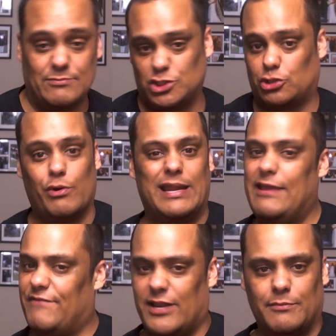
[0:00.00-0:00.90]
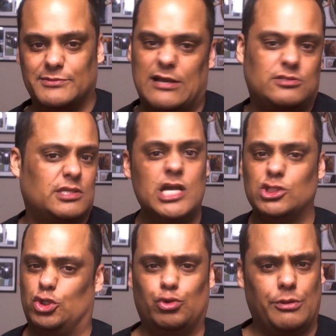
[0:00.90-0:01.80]
I'm just throwing the even numbers out
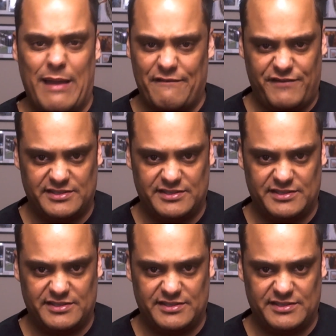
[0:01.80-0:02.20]
to do the math